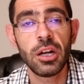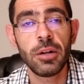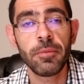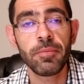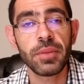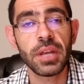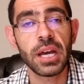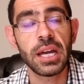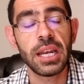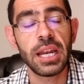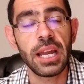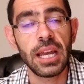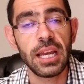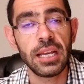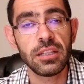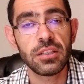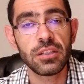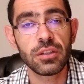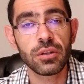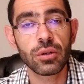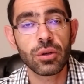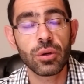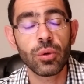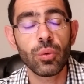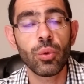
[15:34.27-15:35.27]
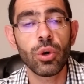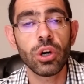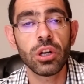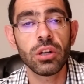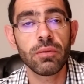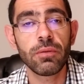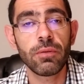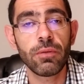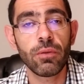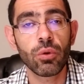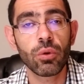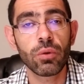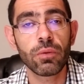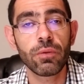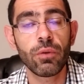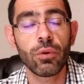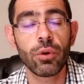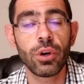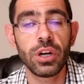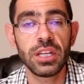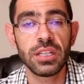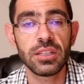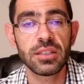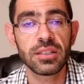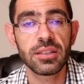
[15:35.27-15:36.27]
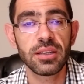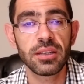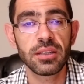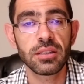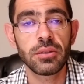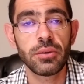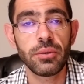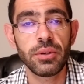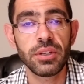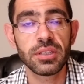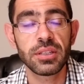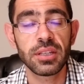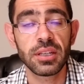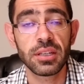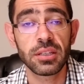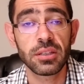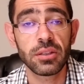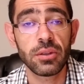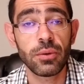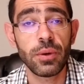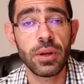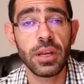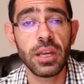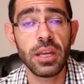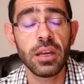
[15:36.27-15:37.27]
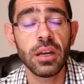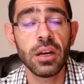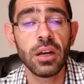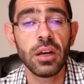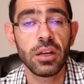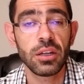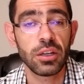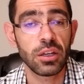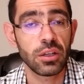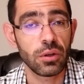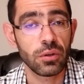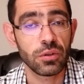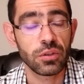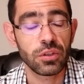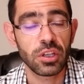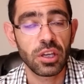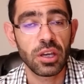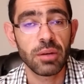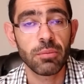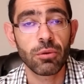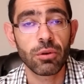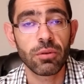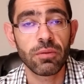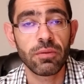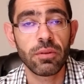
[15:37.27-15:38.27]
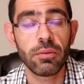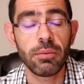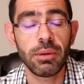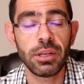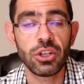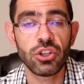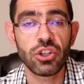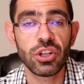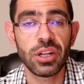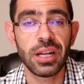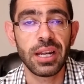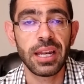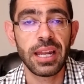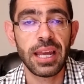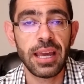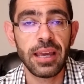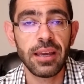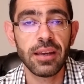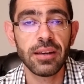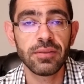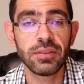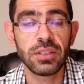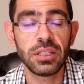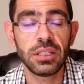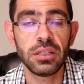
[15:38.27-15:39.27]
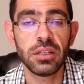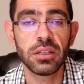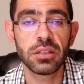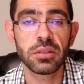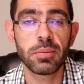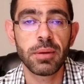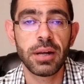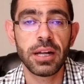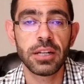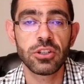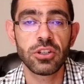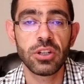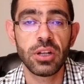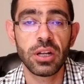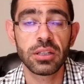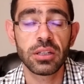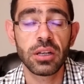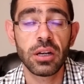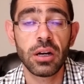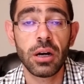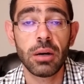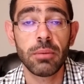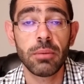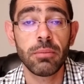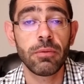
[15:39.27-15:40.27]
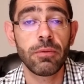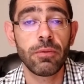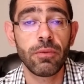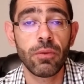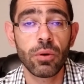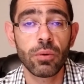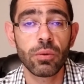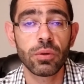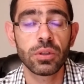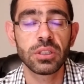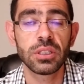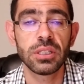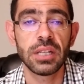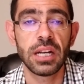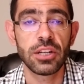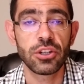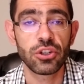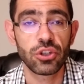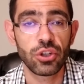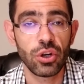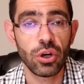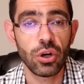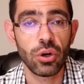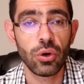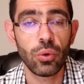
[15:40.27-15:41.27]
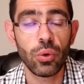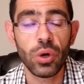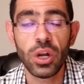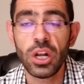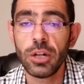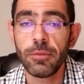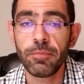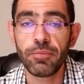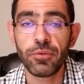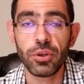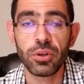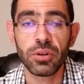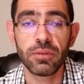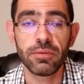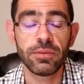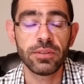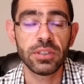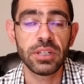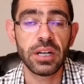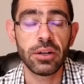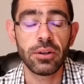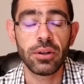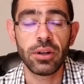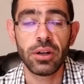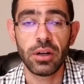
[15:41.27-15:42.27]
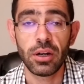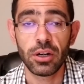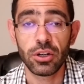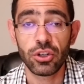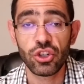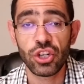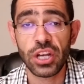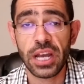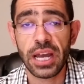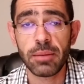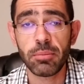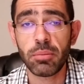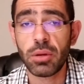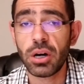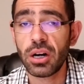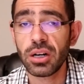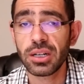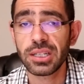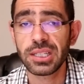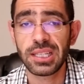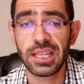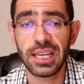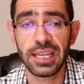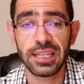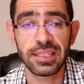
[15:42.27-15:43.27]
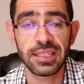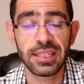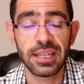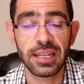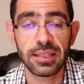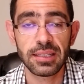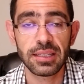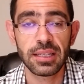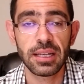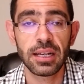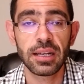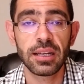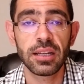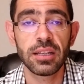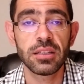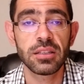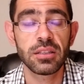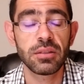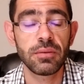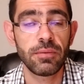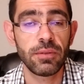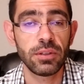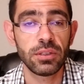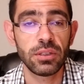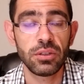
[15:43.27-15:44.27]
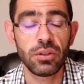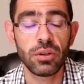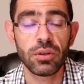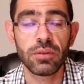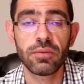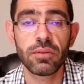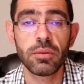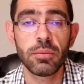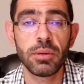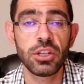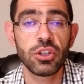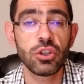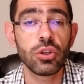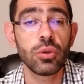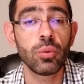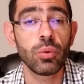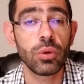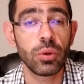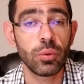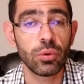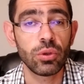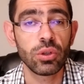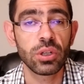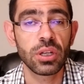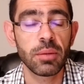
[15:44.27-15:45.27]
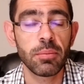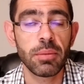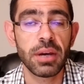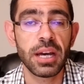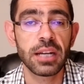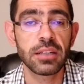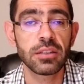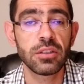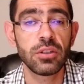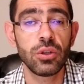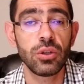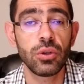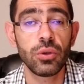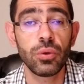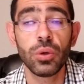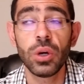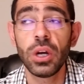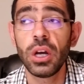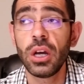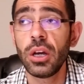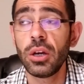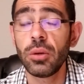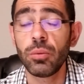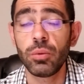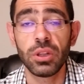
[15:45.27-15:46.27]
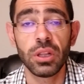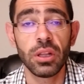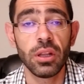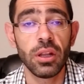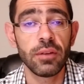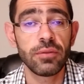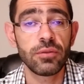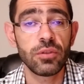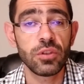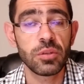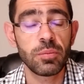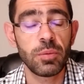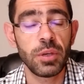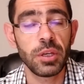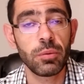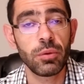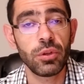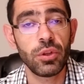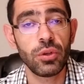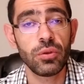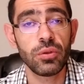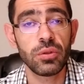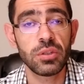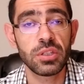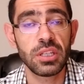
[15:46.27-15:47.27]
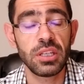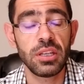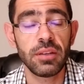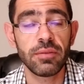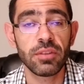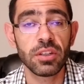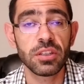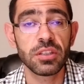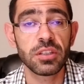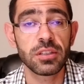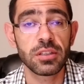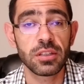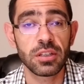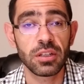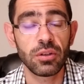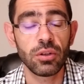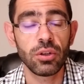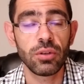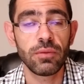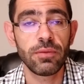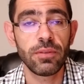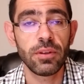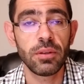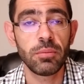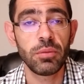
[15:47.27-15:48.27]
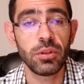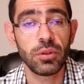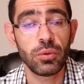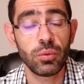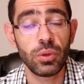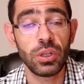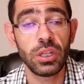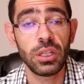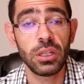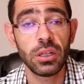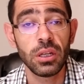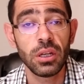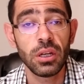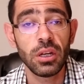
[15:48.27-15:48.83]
at 801-448-6363. You can also get more information at aftdispatch.com/go. You can fill out our chat box. Takes 10 seconds. Fill in your information. We will get back to you. We'd love to speak with you, see if this is a good fit between,